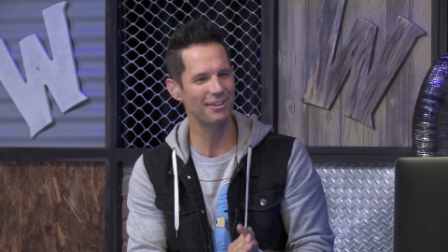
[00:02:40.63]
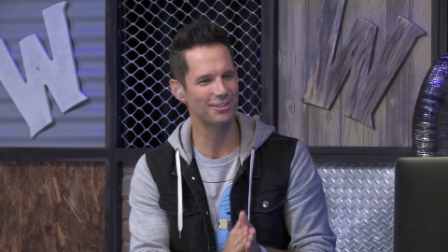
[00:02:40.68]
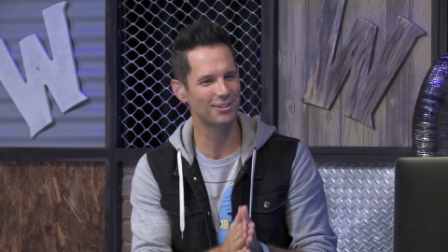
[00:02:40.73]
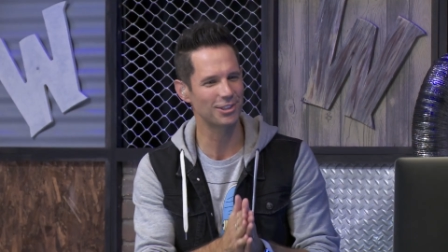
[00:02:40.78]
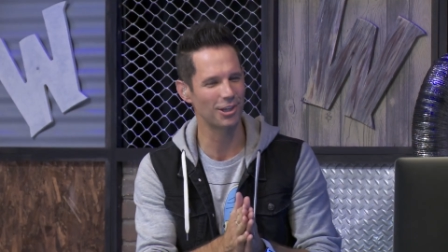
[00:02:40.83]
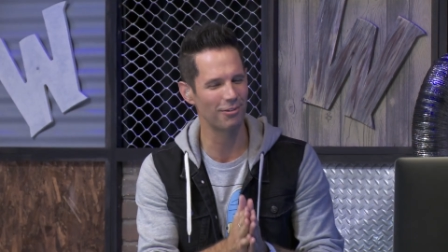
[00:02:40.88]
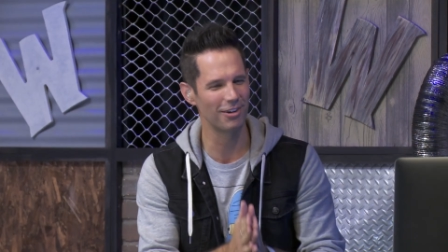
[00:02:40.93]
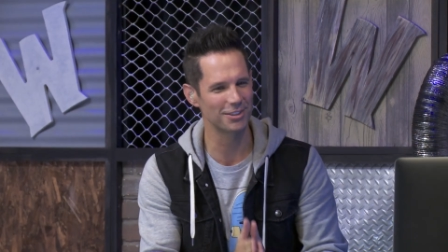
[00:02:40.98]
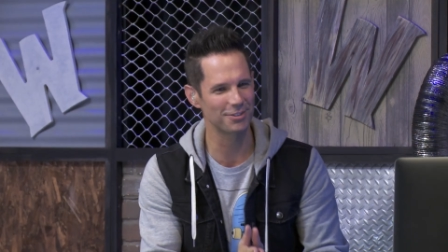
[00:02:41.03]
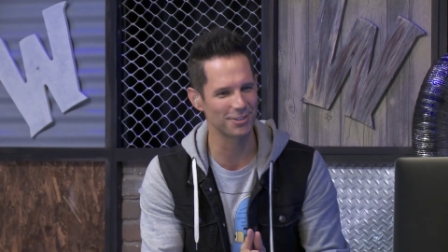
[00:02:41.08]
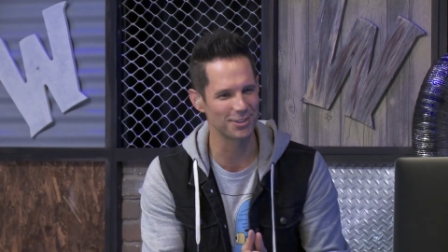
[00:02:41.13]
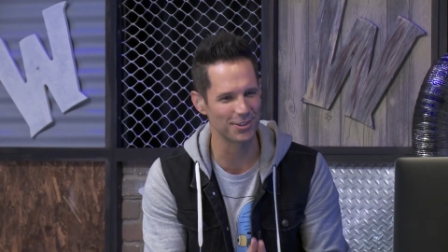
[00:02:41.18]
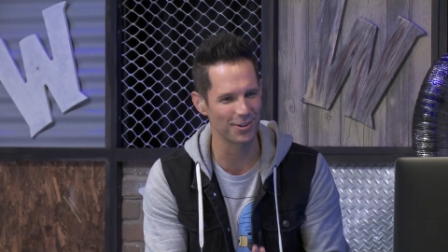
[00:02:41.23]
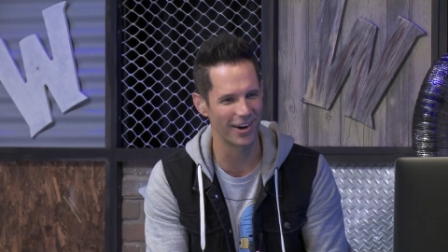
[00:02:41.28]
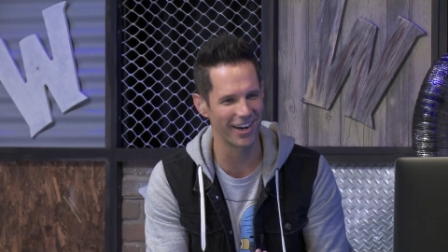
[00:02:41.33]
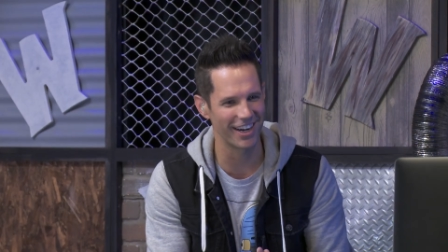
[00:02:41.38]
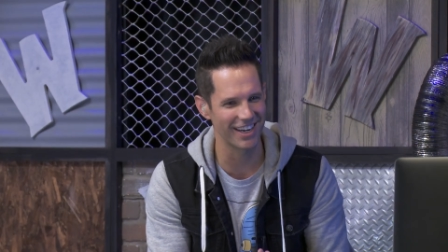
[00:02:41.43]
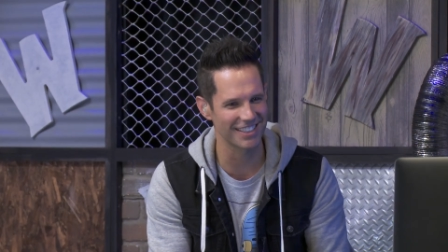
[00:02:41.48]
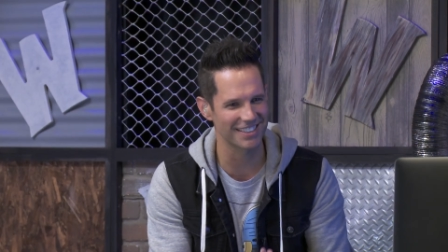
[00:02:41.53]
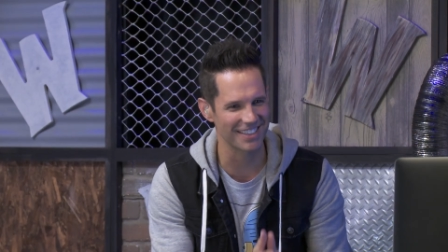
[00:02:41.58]
you so much for
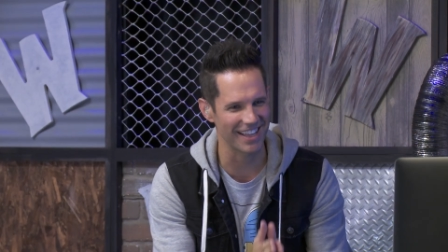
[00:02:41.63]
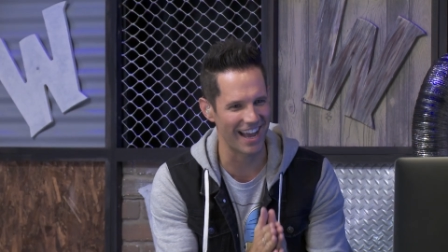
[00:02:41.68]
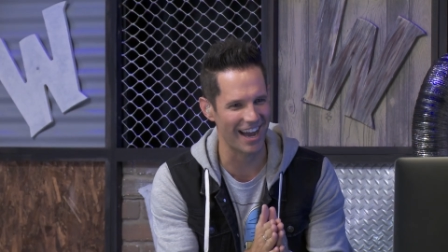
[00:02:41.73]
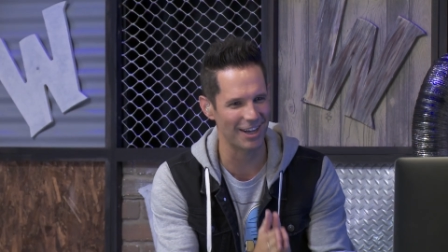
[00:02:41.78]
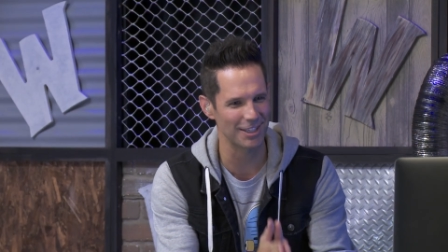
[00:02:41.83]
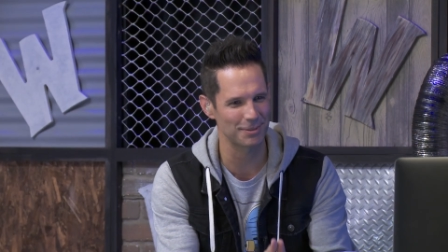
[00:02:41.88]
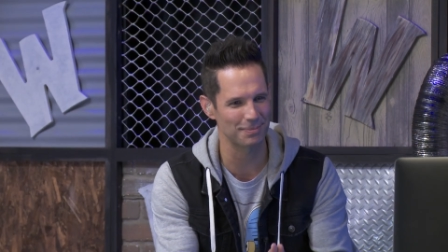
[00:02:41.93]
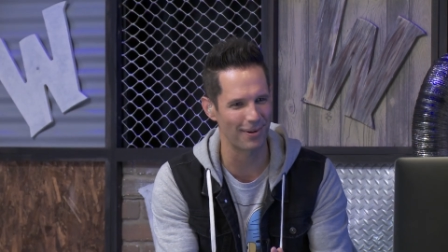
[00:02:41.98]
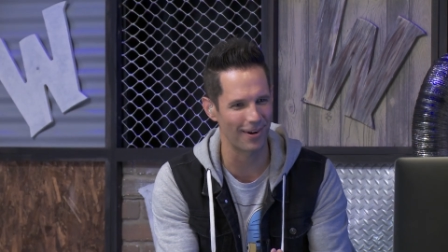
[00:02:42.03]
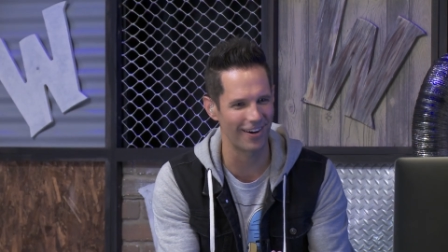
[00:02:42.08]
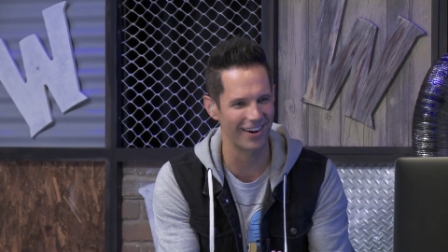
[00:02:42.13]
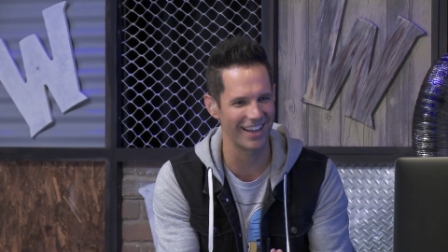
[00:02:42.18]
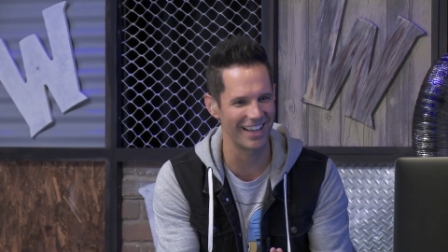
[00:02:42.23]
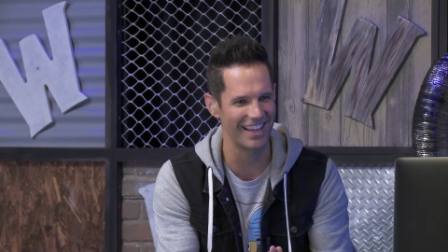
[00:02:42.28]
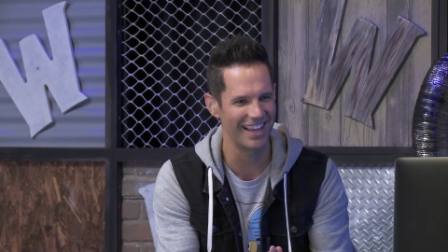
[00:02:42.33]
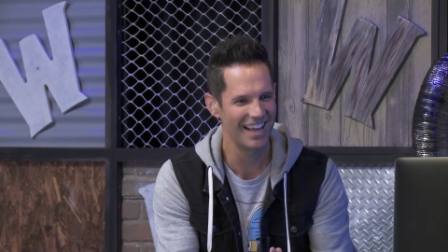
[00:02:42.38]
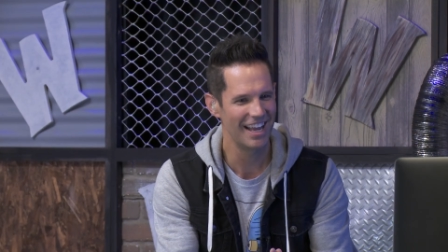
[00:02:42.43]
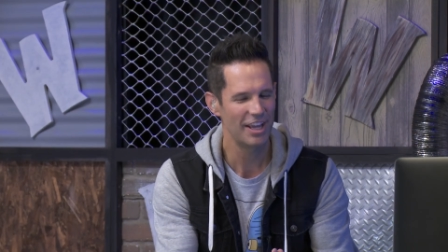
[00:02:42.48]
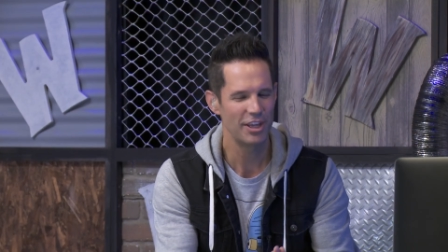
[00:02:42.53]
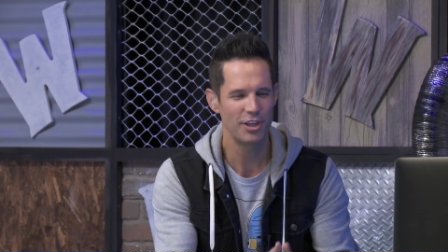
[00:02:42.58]
joining us at the house party. You
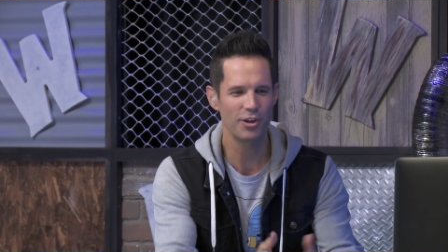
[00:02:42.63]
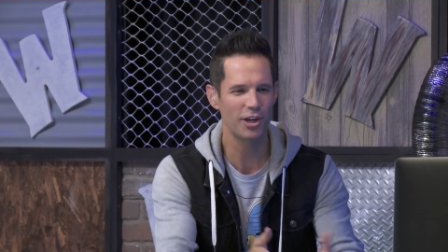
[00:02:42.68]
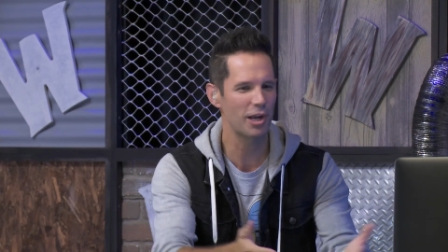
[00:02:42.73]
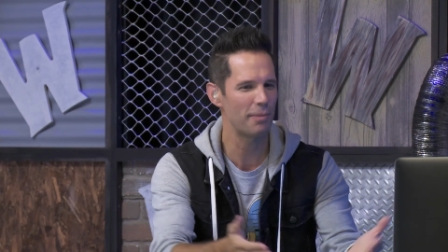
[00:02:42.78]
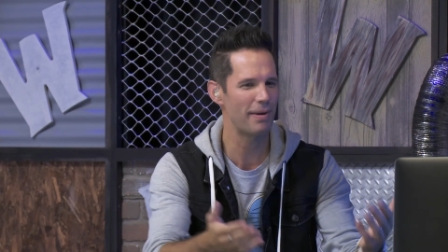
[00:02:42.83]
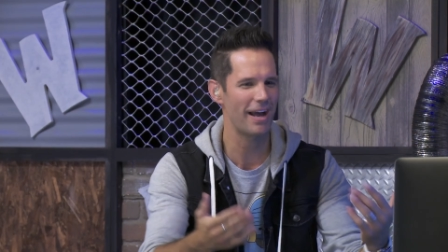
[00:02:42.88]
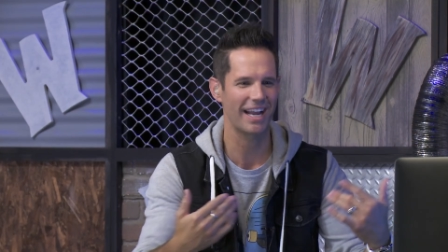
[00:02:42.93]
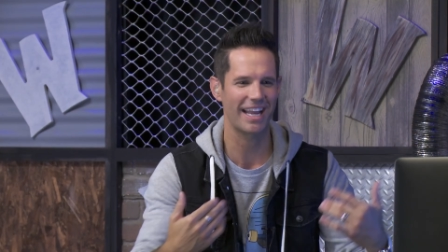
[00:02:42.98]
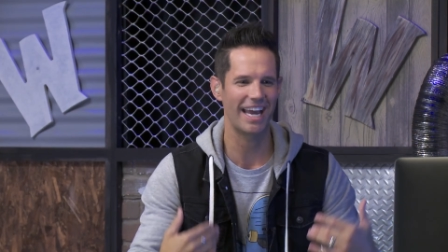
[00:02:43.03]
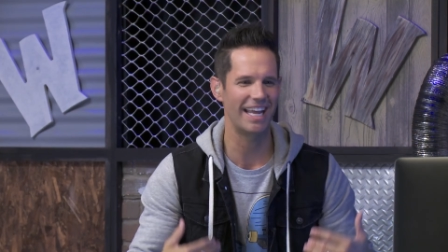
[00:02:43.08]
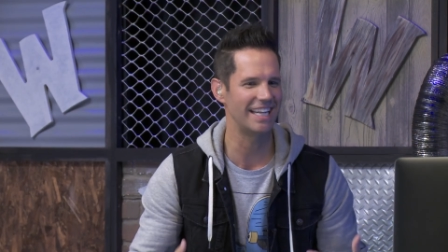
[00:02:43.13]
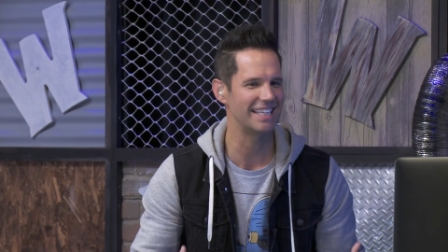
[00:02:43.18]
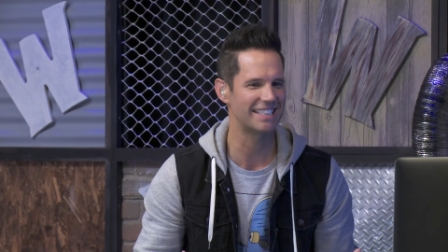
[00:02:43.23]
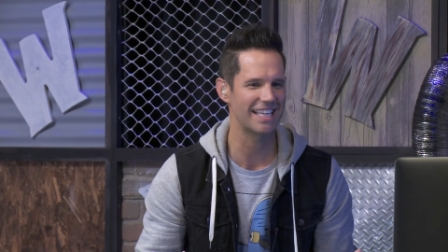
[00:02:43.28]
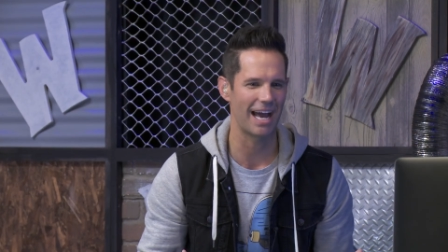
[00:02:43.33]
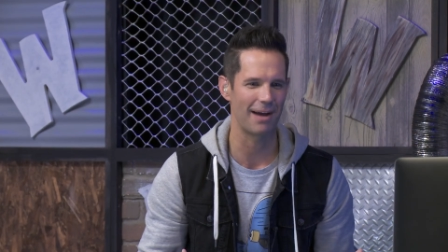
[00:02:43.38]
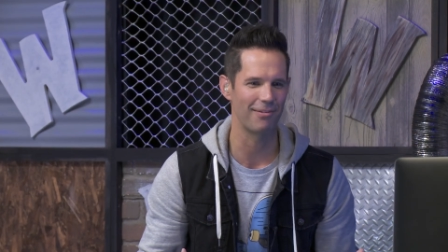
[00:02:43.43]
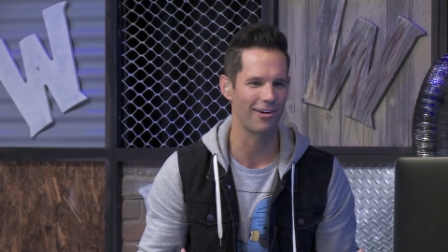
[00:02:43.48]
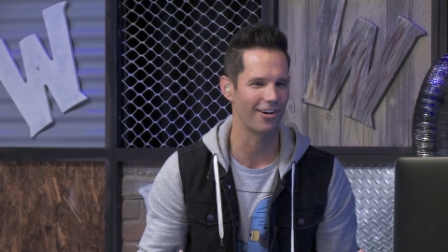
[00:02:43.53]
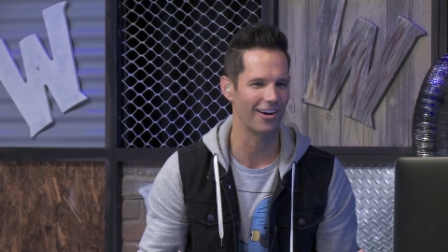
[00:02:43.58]
can come back
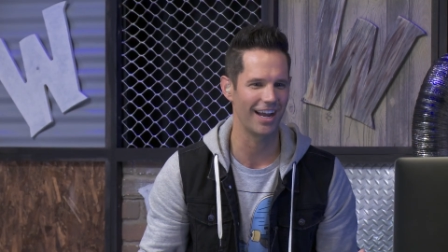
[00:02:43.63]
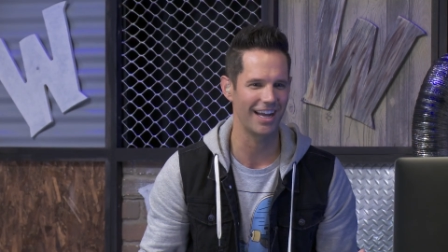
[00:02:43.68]
anytime, all